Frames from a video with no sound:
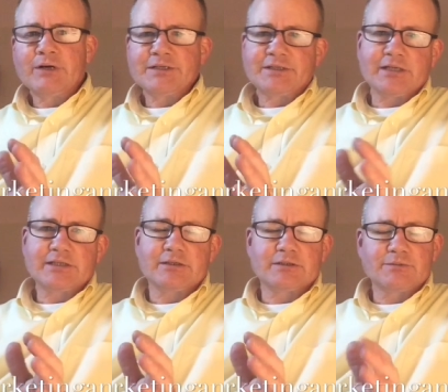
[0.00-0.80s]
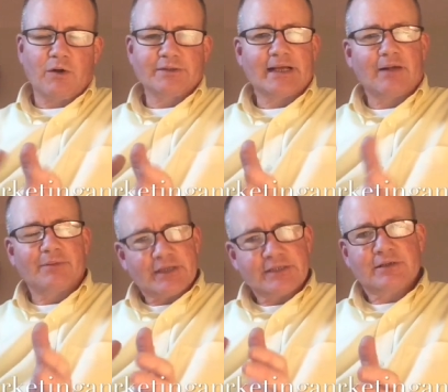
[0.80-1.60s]
want to say it's small town,
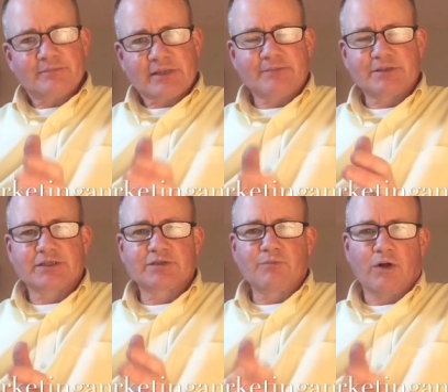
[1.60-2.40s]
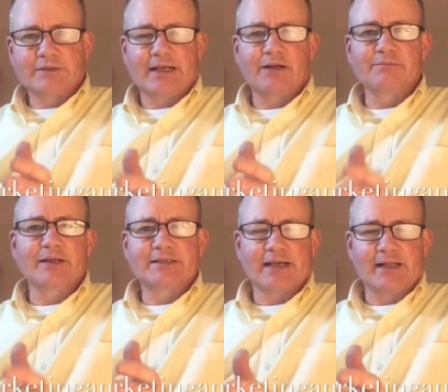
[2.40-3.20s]
but it's sometimes it's small town
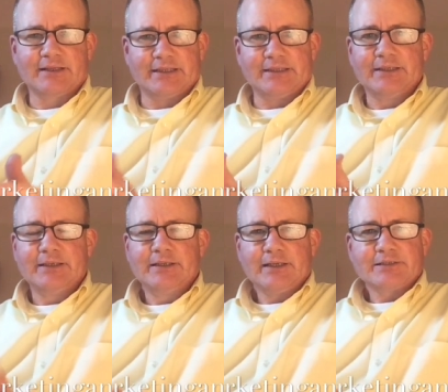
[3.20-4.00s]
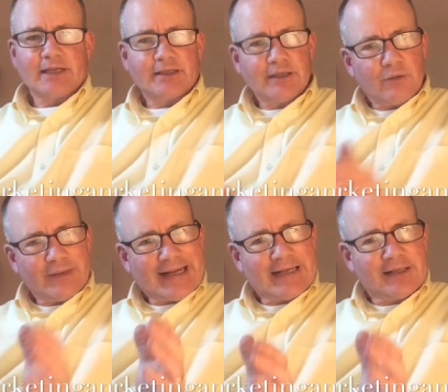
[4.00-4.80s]
mentality. It's like you know
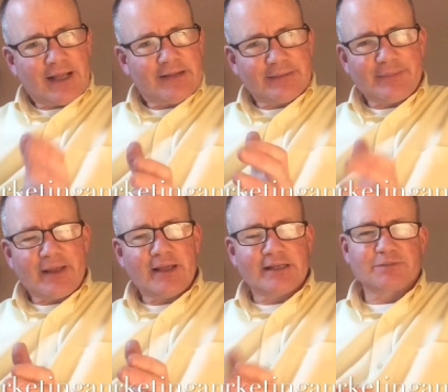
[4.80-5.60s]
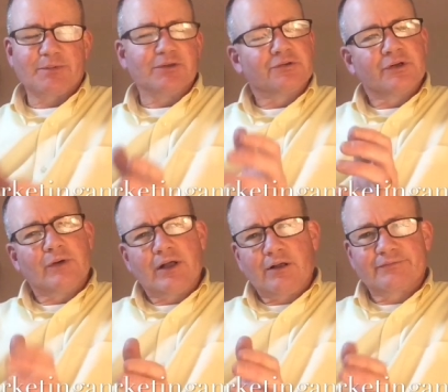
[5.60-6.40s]
we kind of like the bank; it's been doing
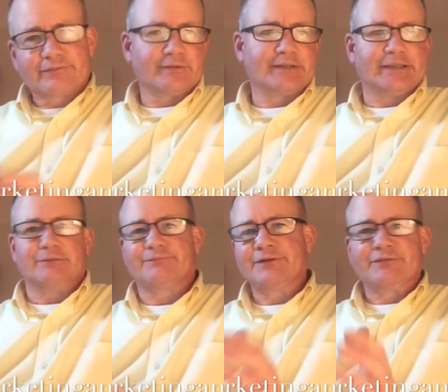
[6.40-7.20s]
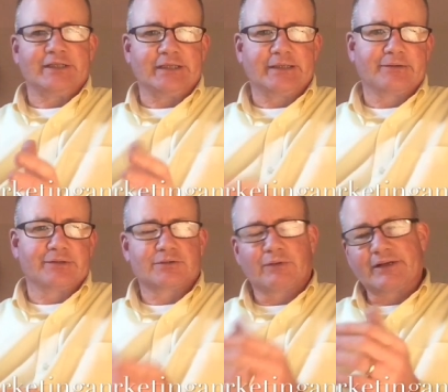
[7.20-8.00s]
well for you know 50
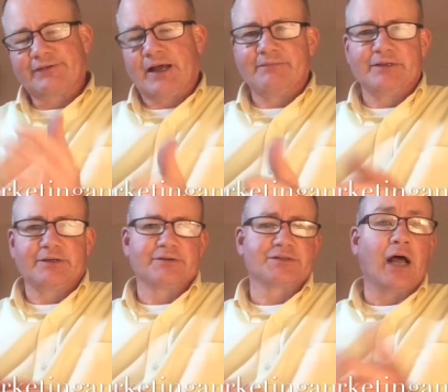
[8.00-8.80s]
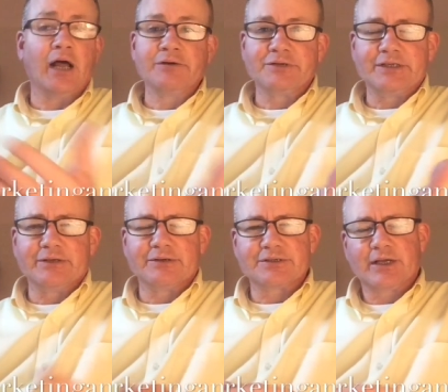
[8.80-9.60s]
years, 25 years, 100
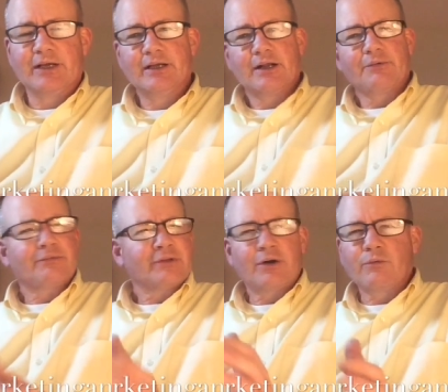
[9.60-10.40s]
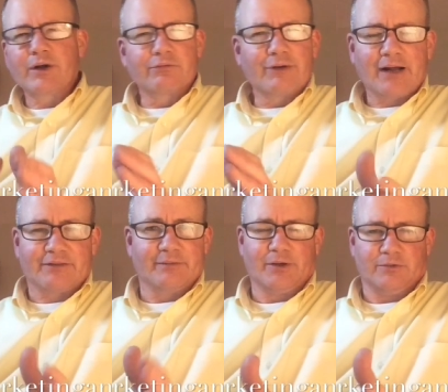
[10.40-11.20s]
years, and we really don't want to
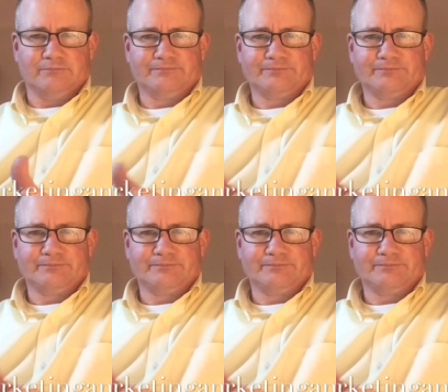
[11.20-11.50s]
rock the boat.